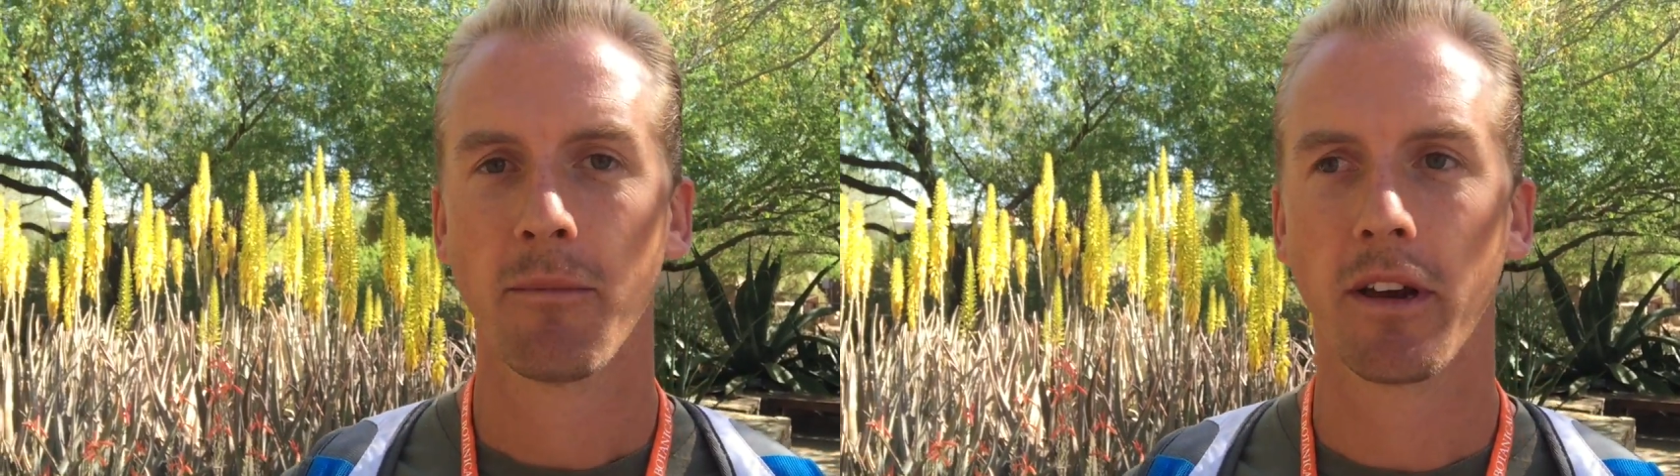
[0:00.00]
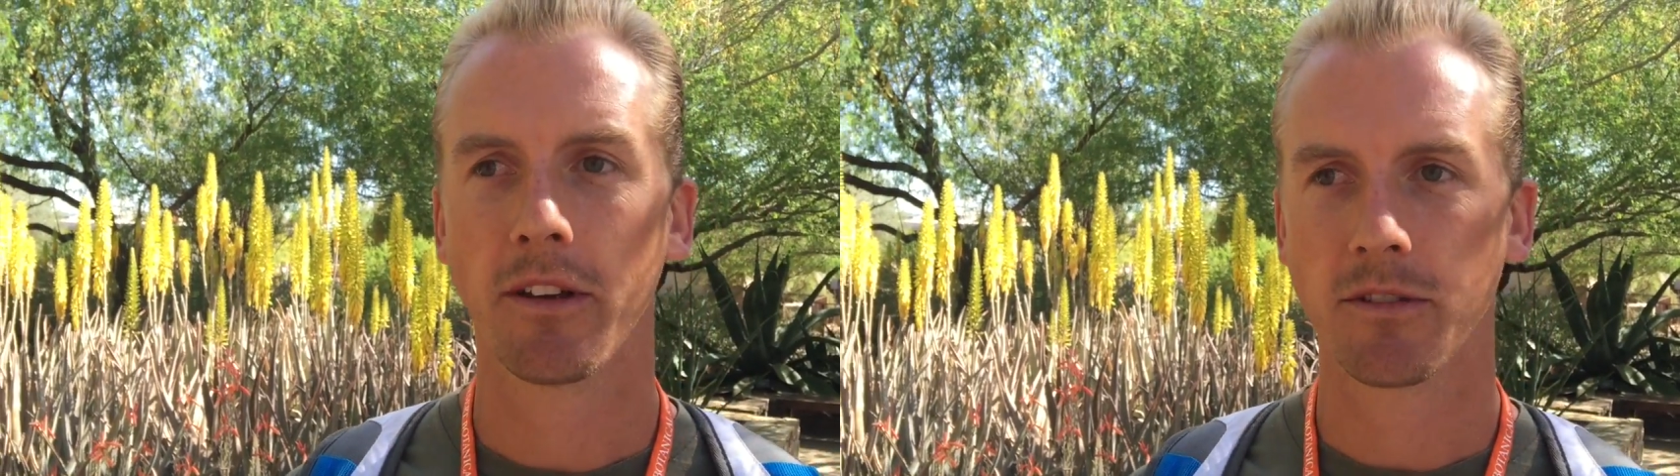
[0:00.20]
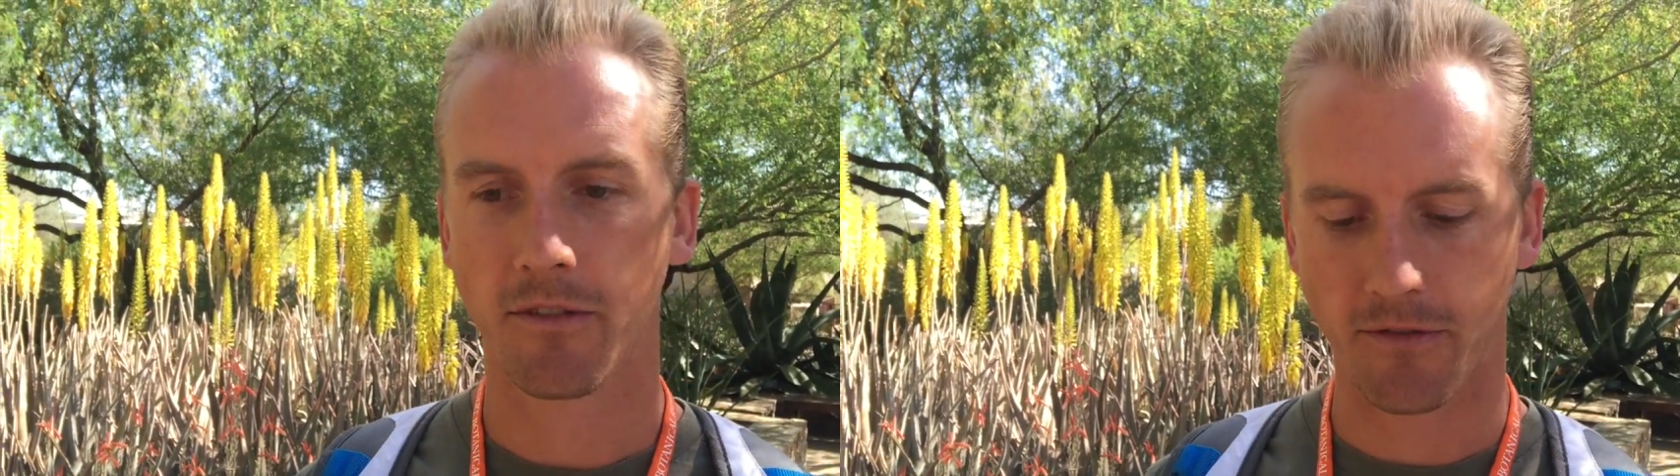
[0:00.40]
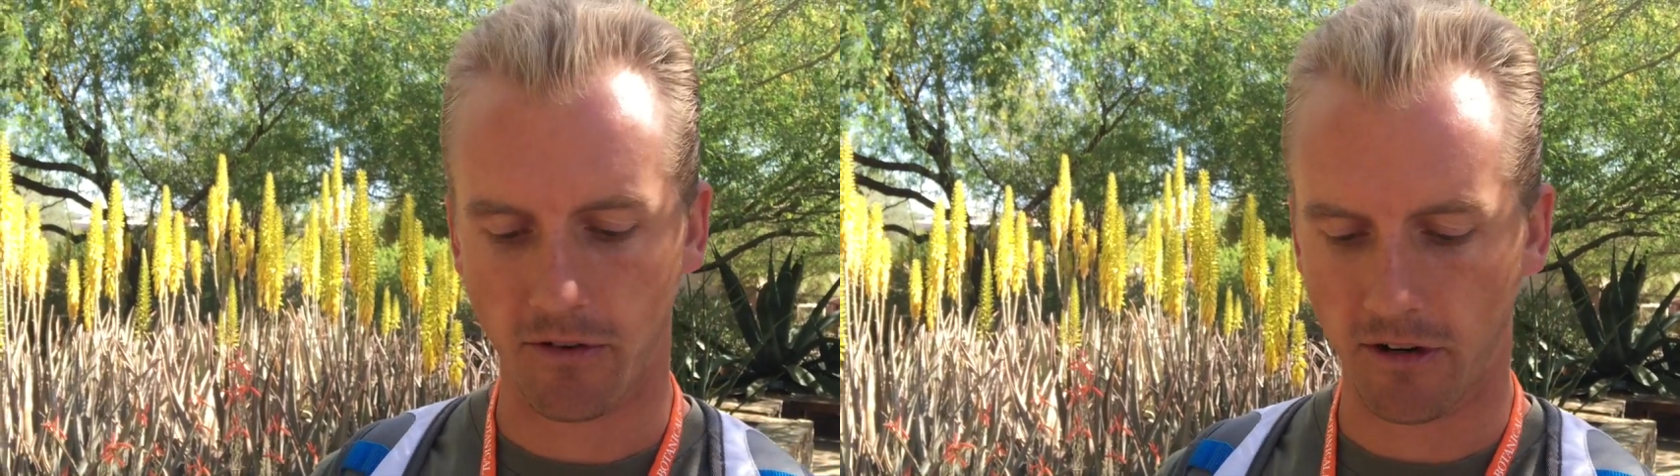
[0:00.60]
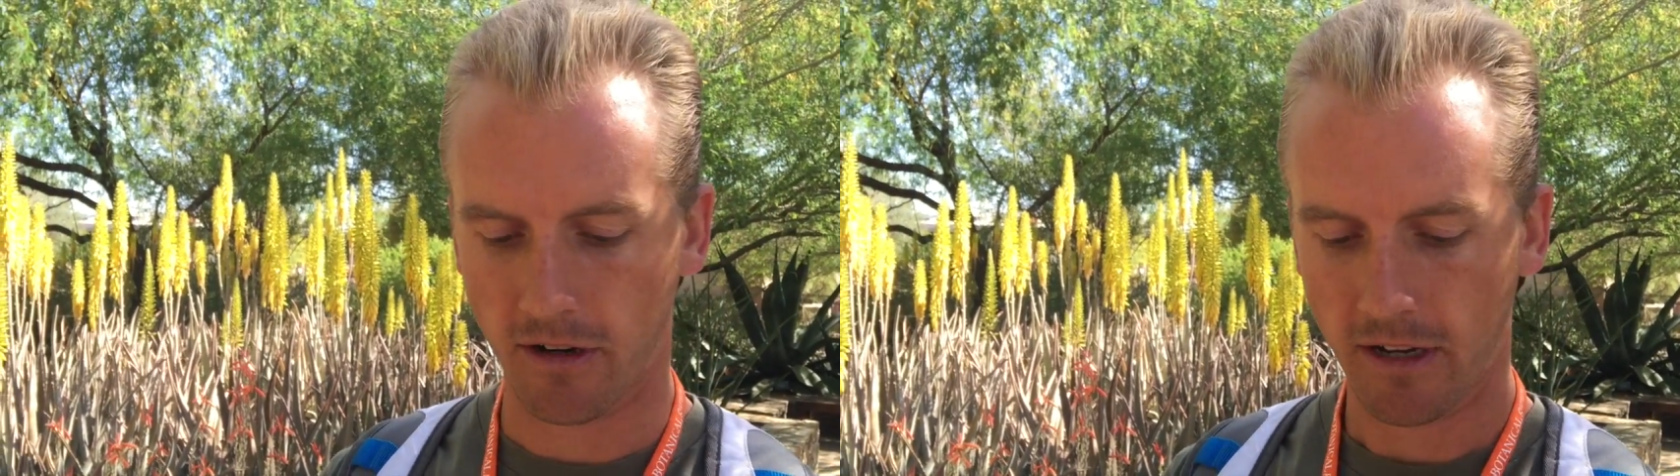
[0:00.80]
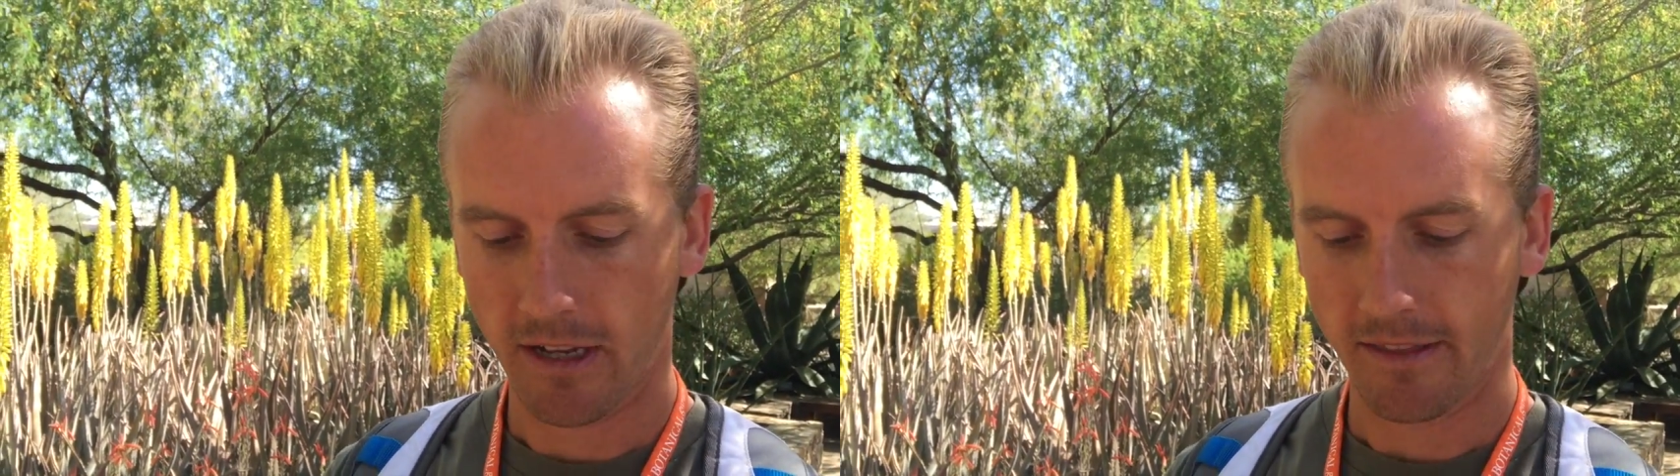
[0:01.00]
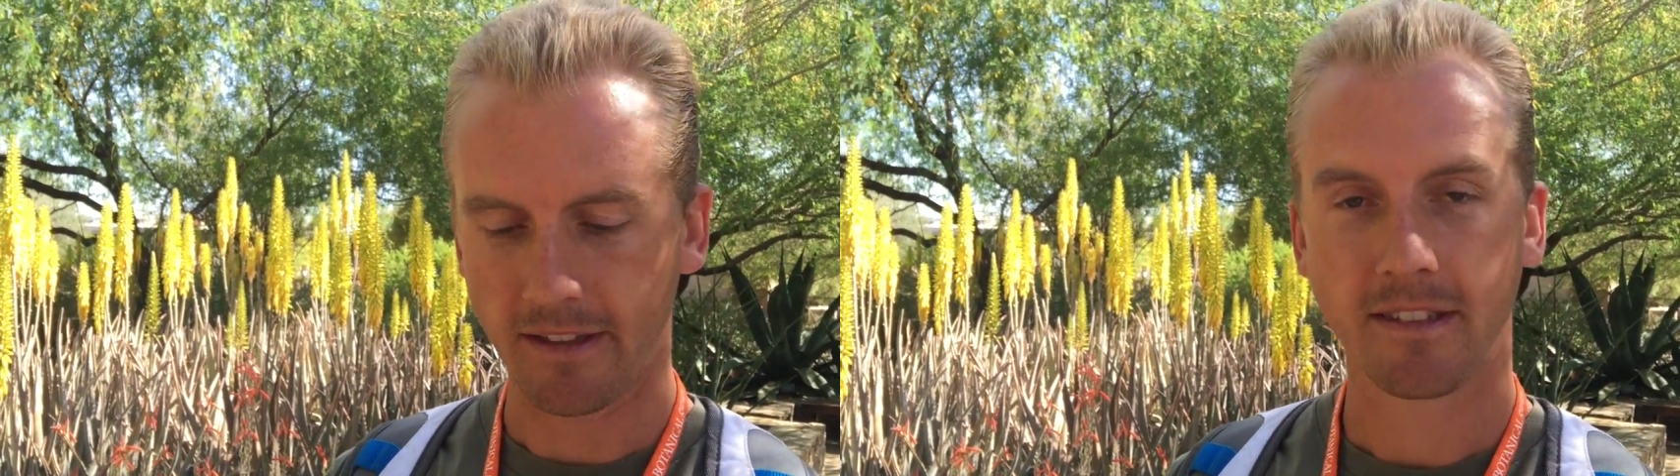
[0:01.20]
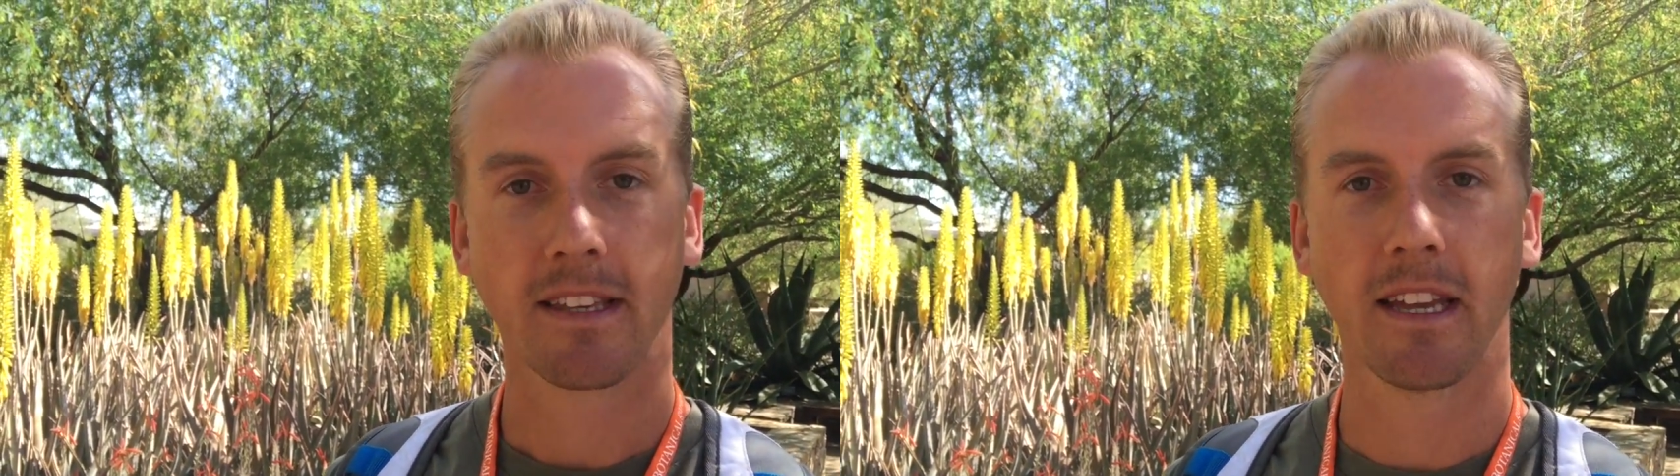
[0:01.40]
but also for
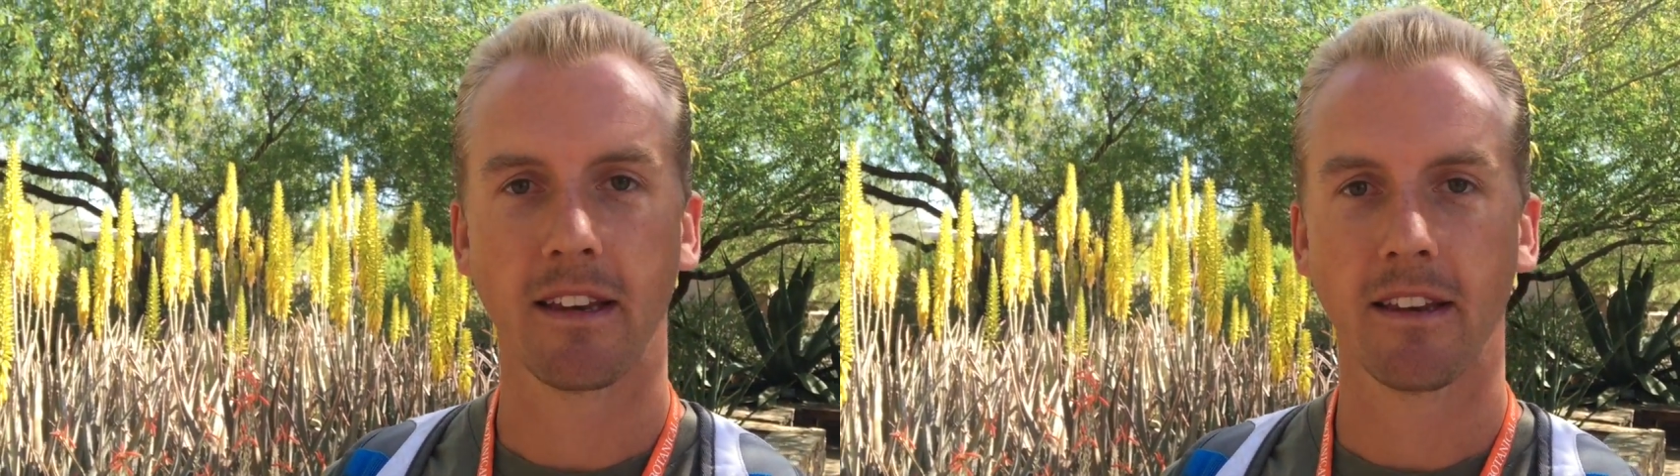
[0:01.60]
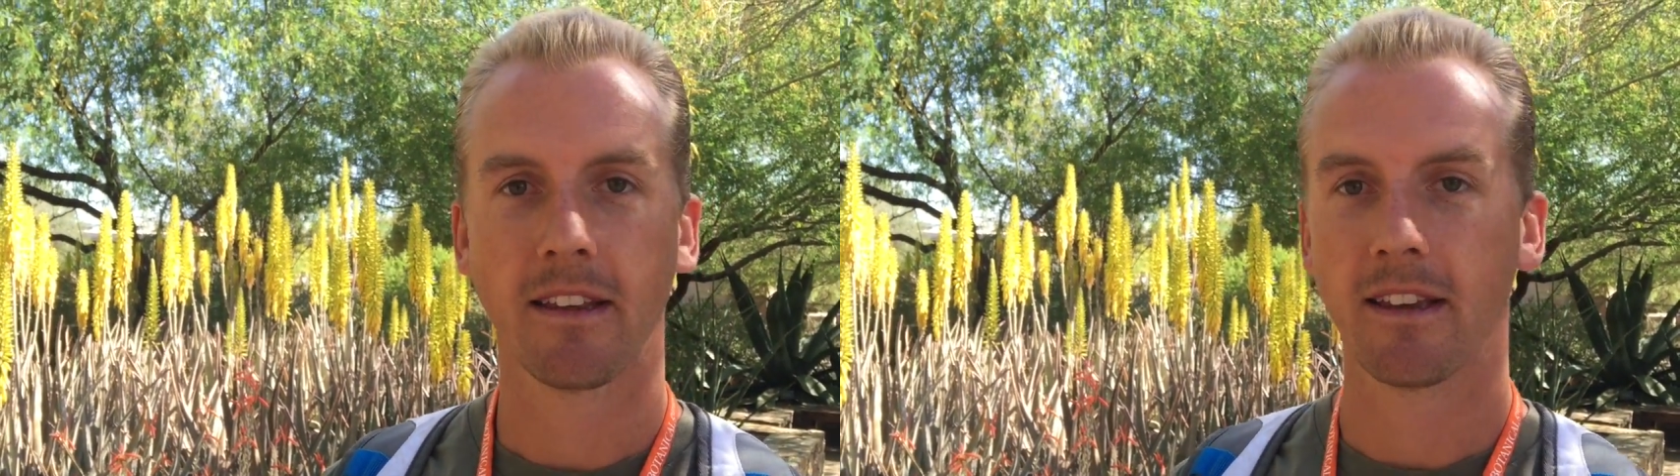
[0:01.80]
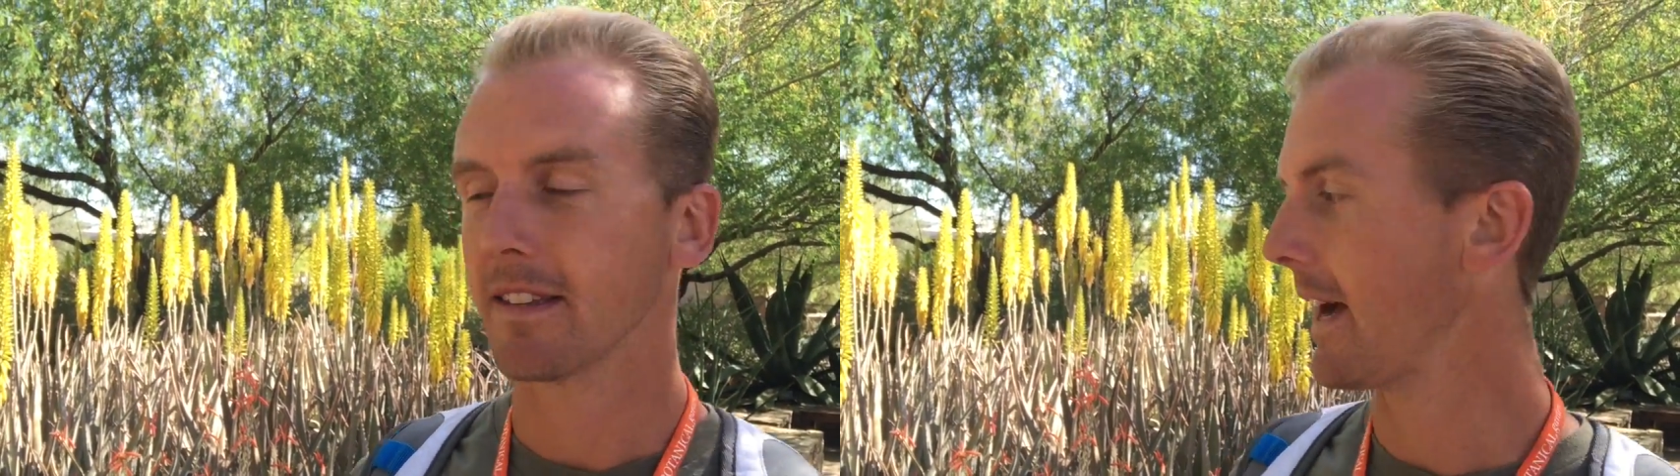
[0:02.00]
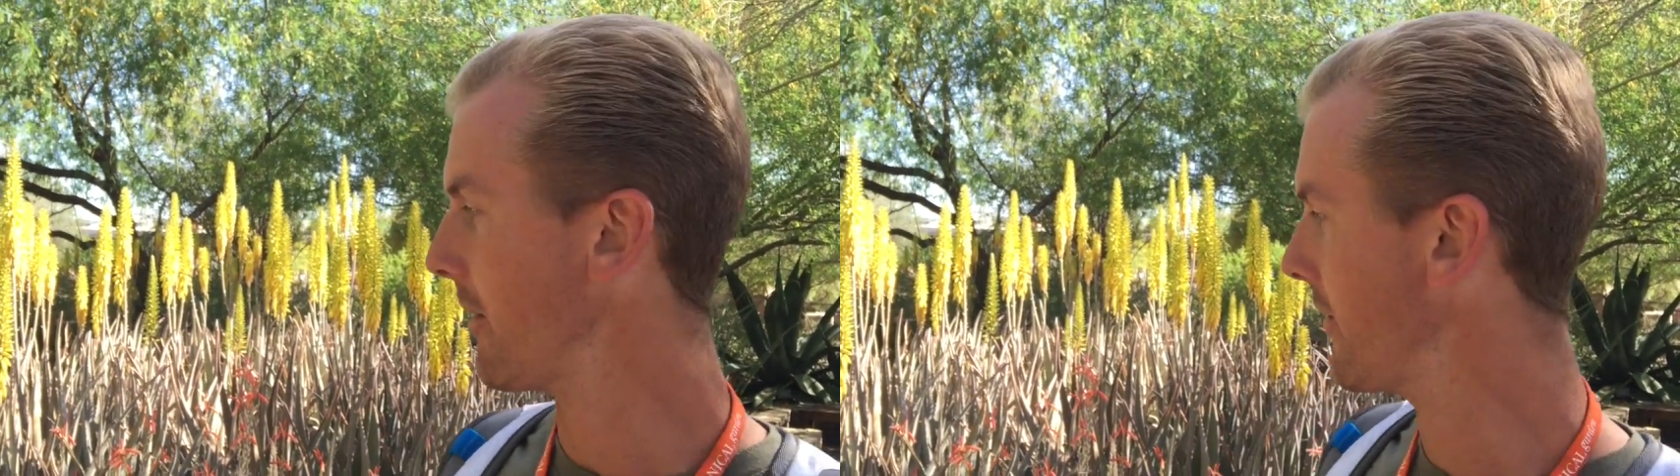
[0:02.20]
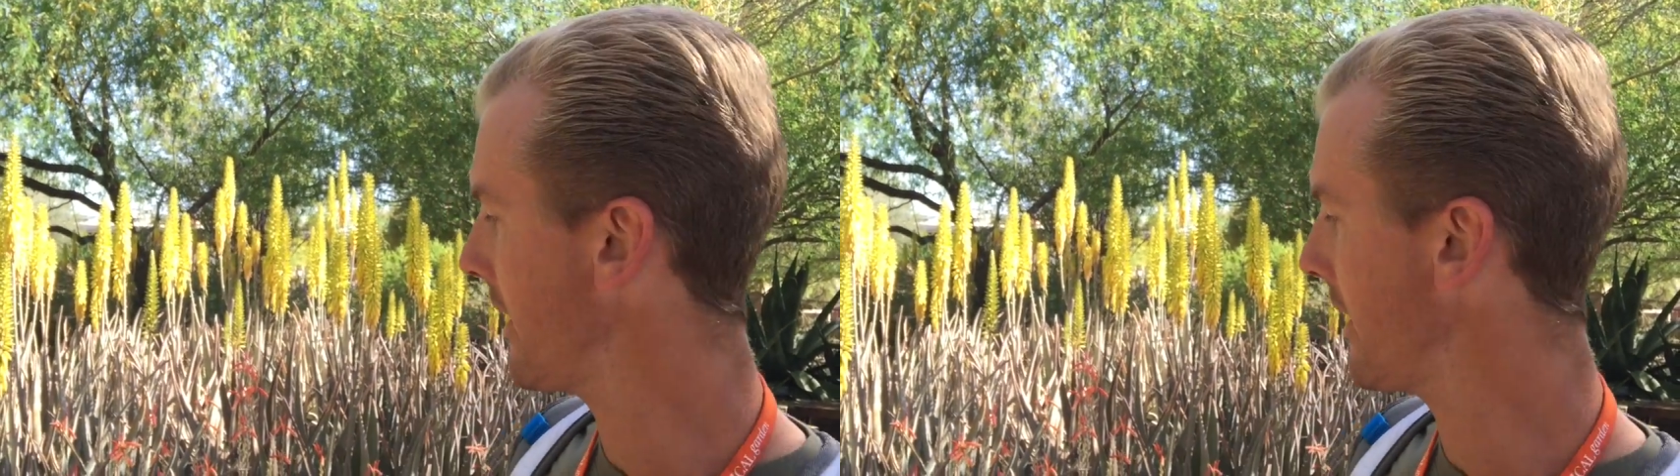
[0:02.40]
the skin, is aloe